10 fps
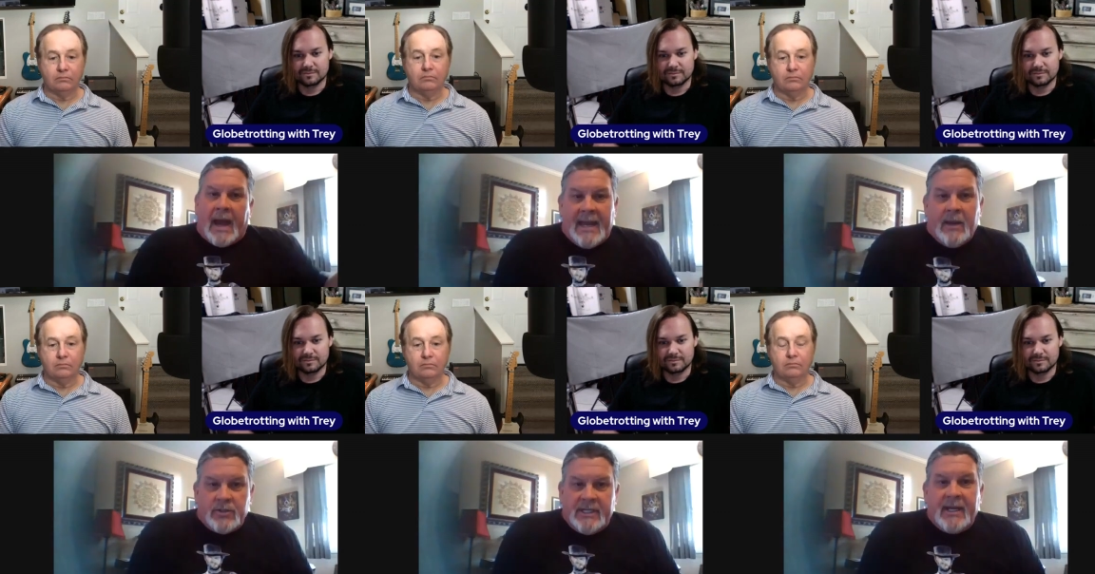Speaker 1: he
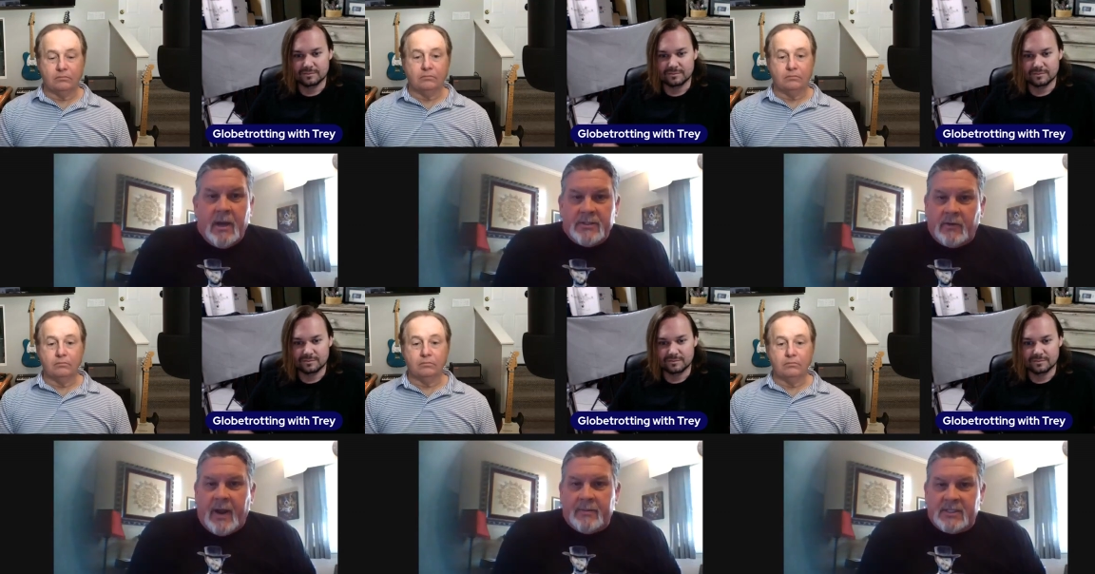or she goes and
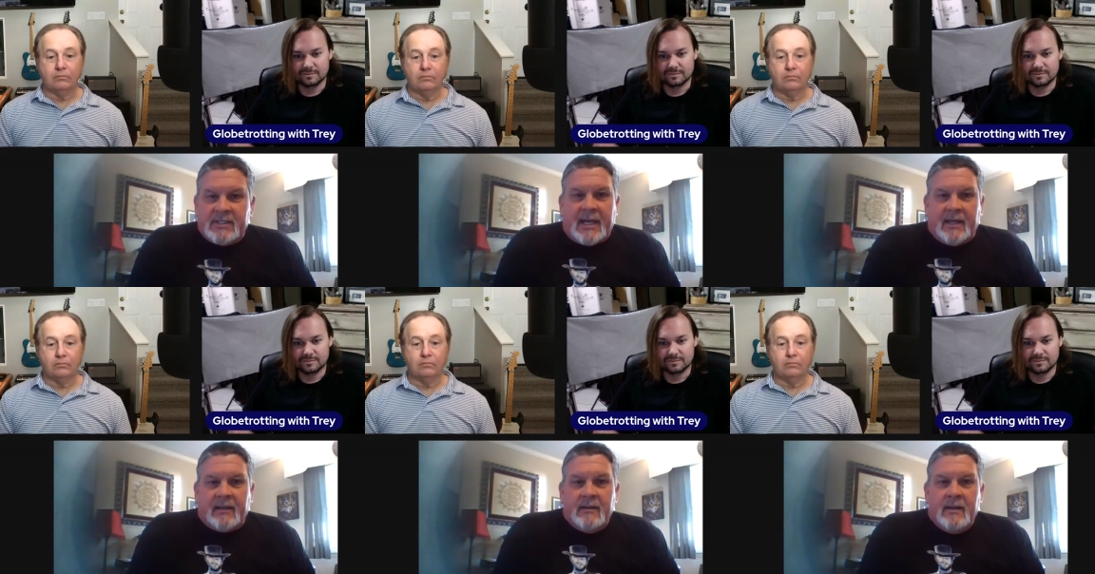grabs the
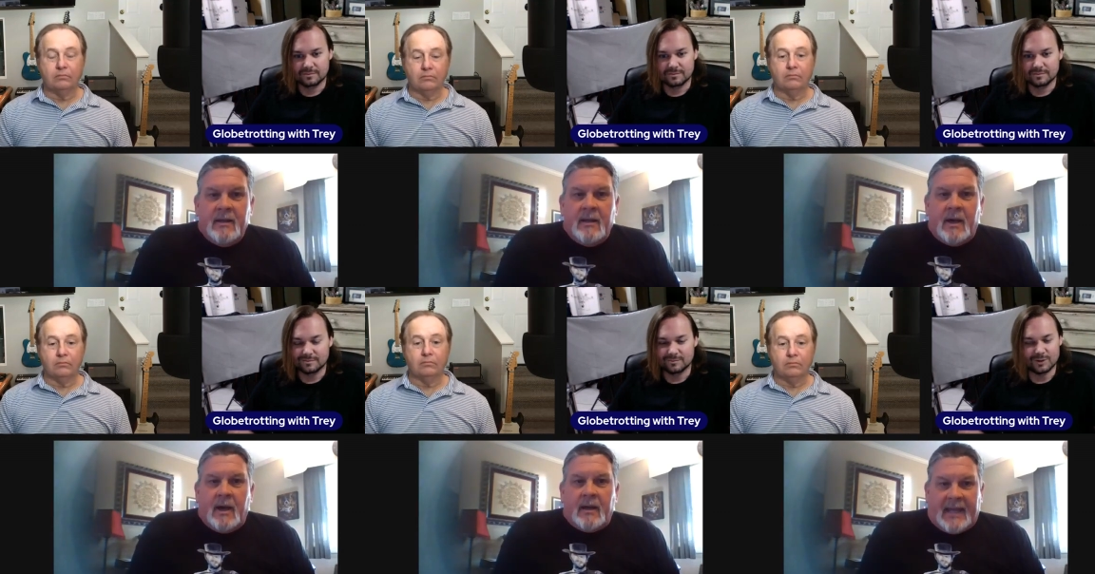second
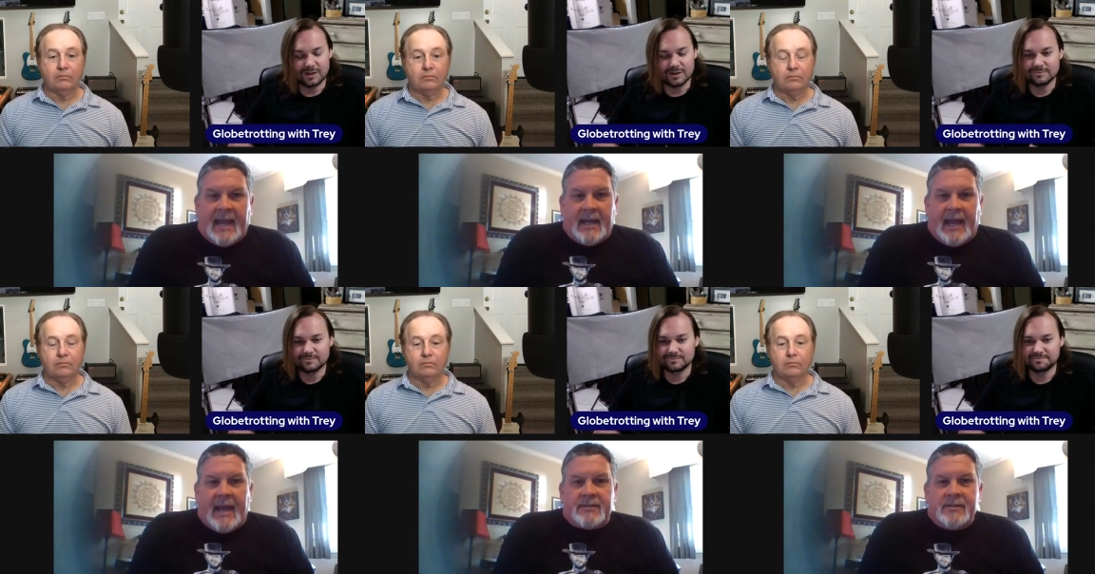uh, can of
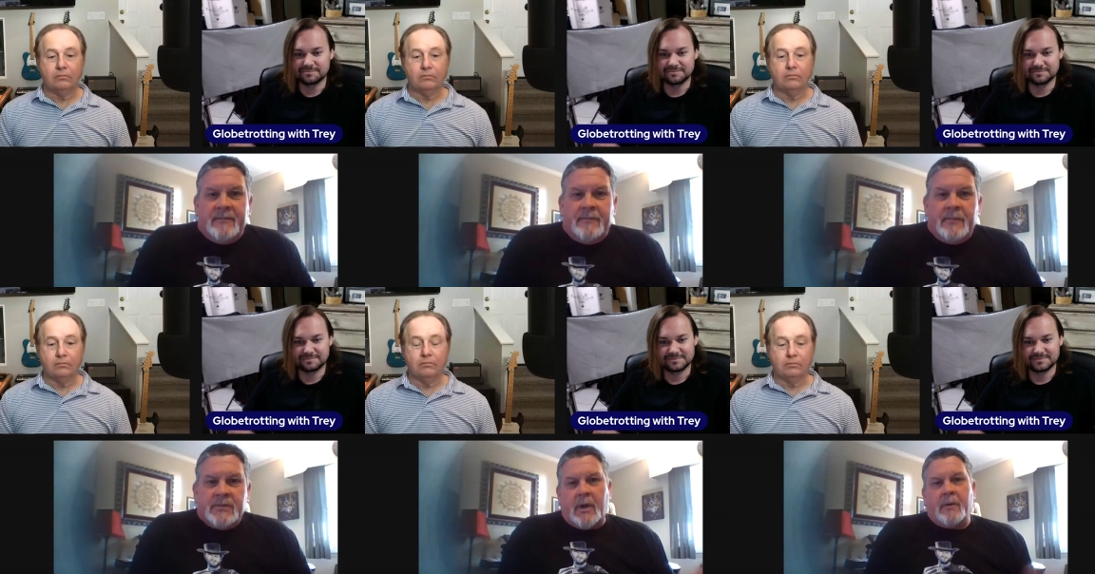gas.
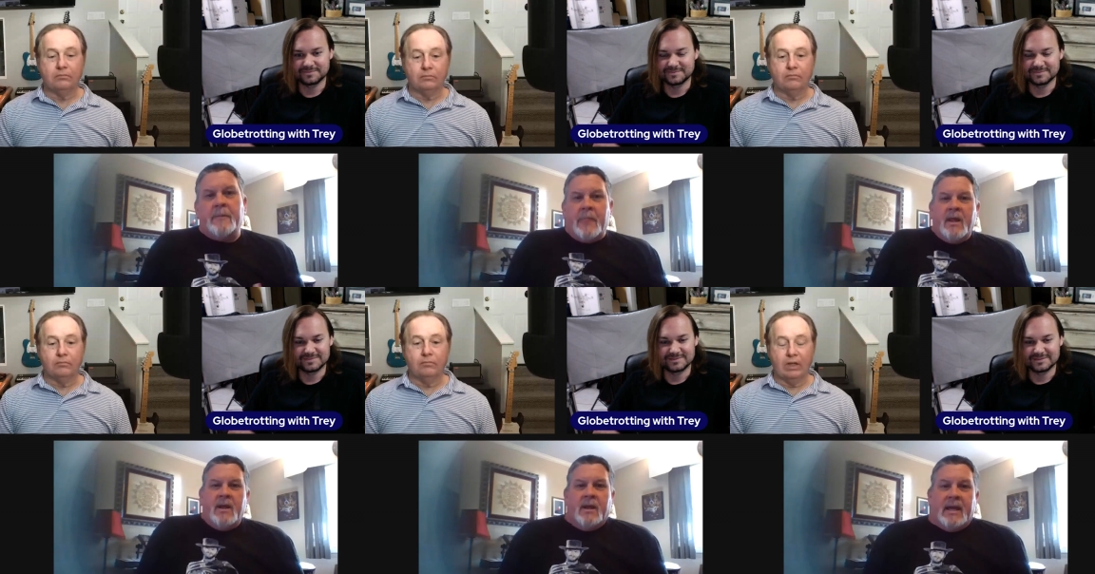So
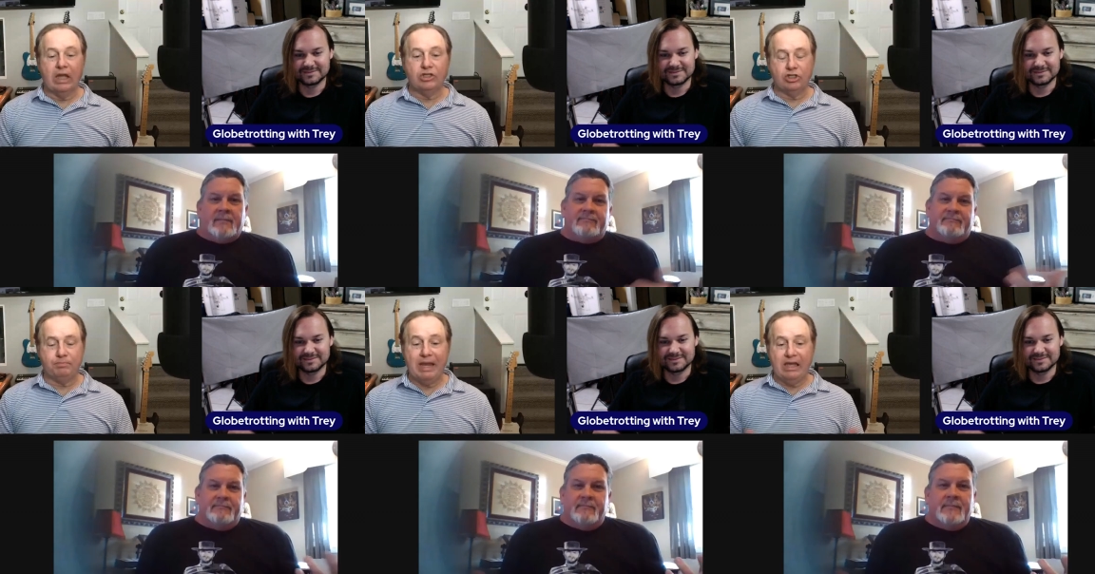
Speaker 2: it,
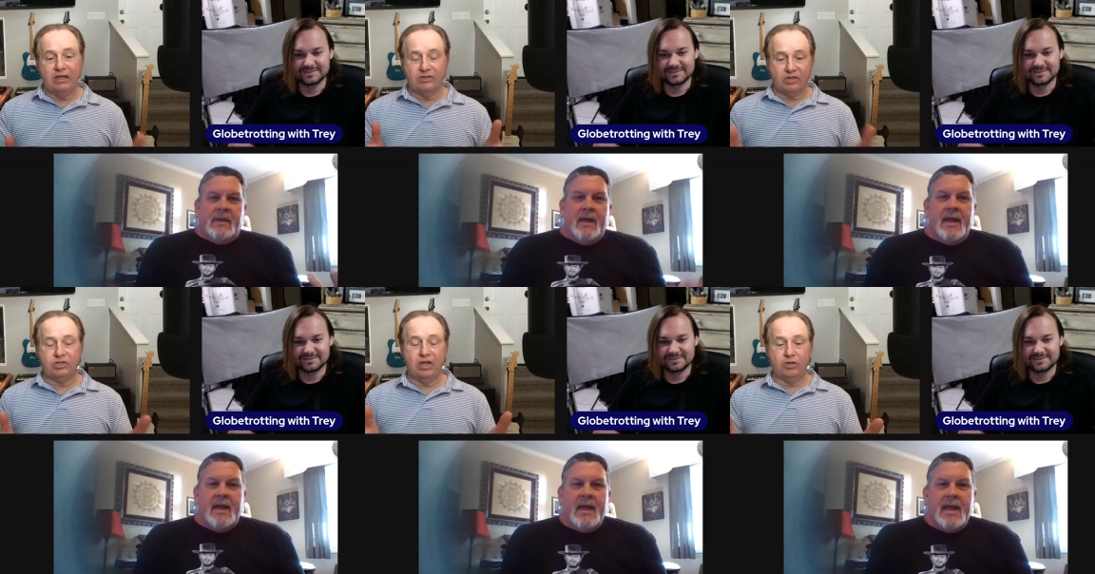speed is
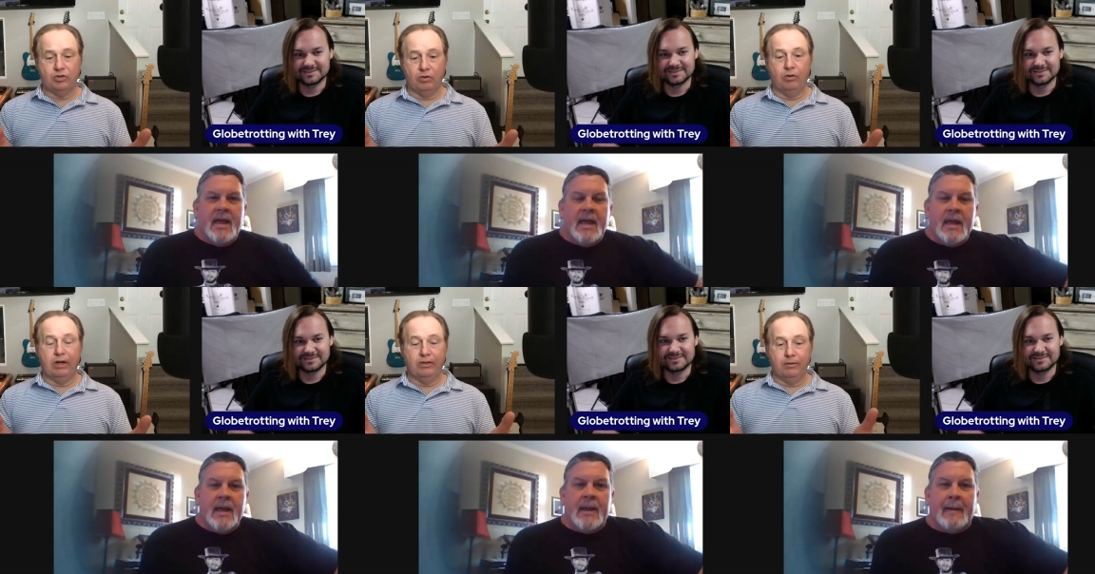essential
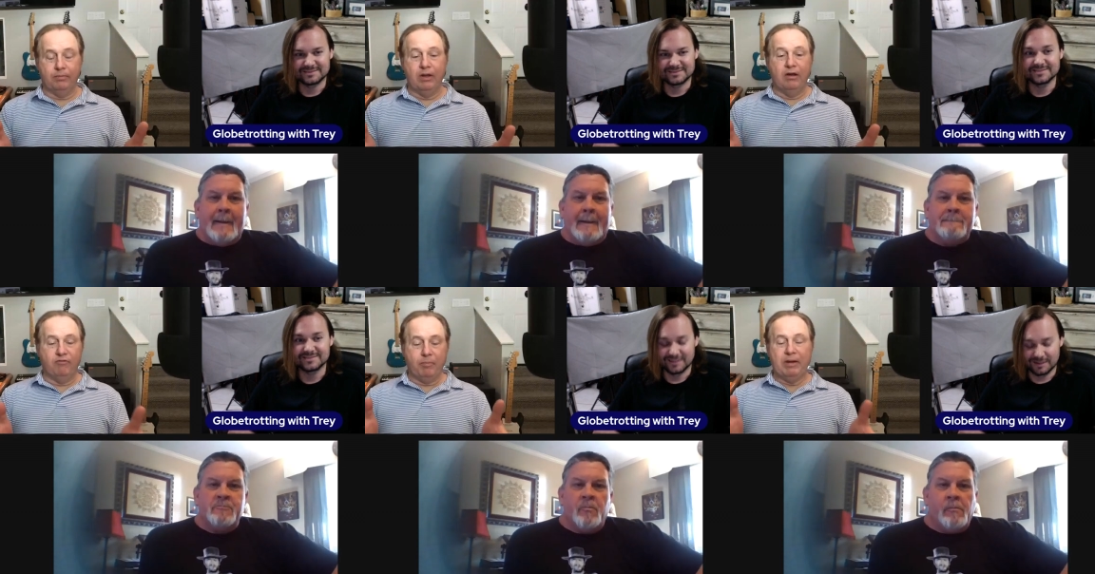in the
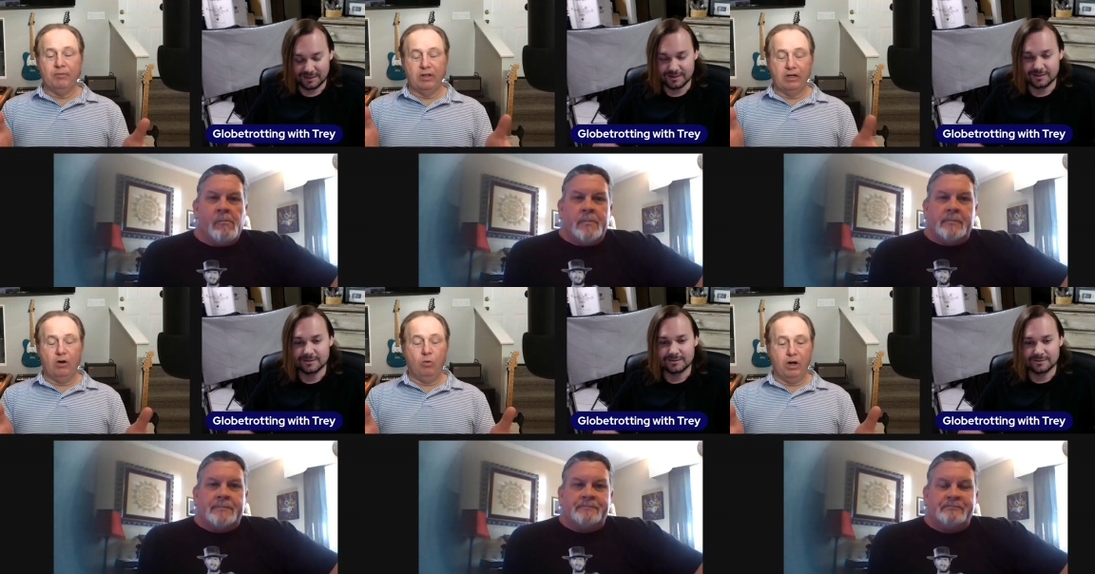for people that
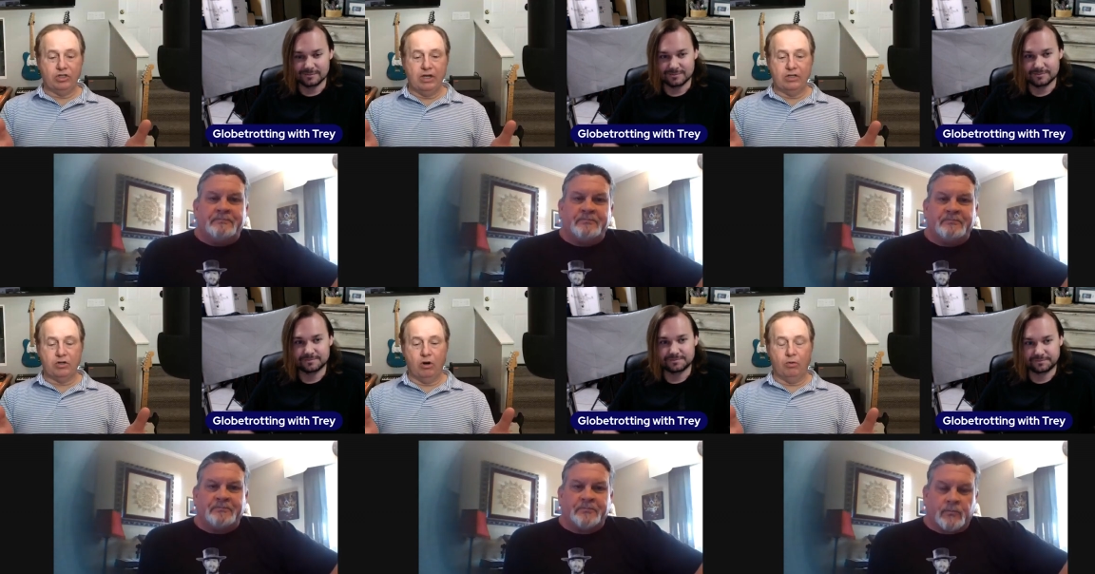don't watch
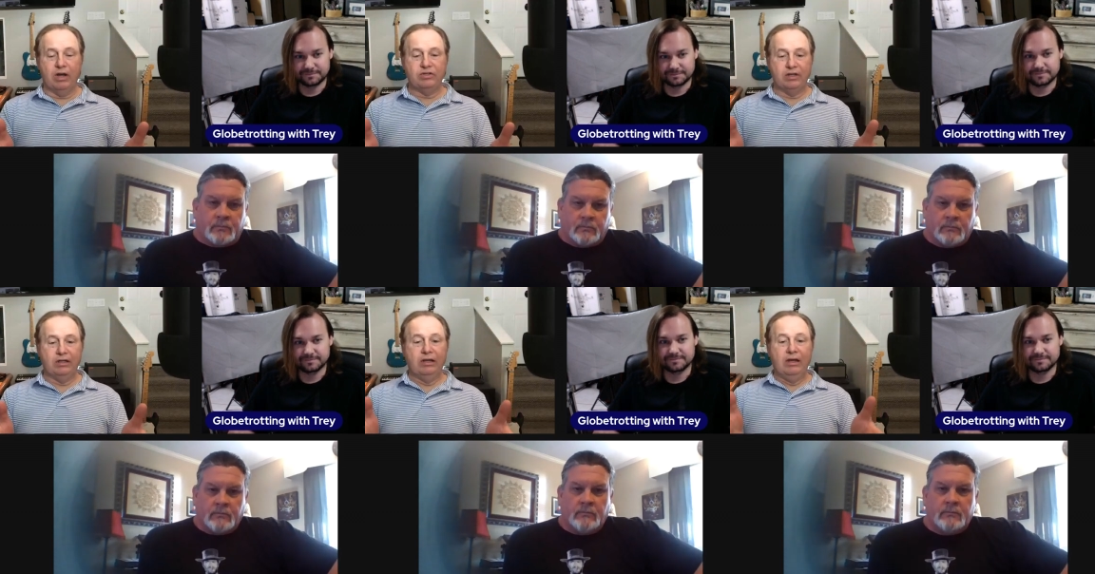NASCAR racing.